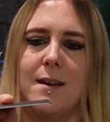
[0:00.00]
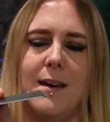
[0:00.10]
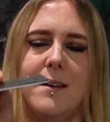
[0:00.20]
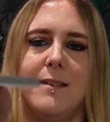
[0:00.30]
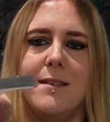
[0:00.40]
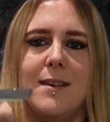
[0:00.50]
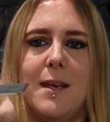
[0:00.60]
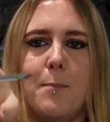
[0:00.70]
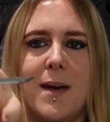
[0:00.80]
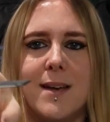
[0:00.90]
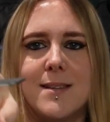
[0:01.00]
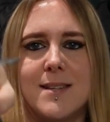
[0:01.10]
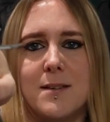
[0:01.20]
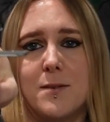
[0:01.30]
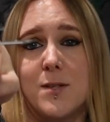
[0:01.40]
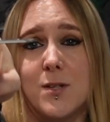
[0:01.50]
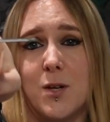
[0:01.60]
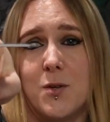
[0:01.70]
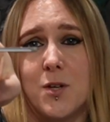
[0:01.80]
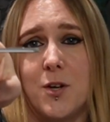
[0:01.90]
and it packs down
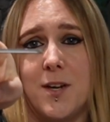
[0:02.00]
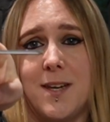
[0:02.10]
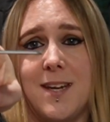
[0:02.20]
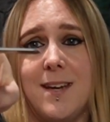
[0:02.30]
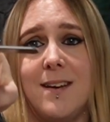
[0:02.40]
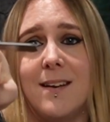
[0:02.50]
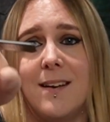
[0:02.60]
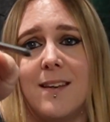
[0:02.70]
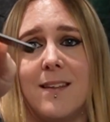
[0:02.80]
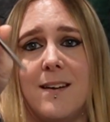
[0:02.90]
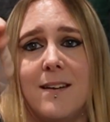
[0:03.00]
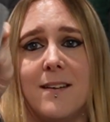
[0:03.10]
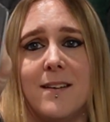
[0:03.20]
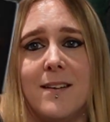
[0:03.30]
so tiny. Look at that.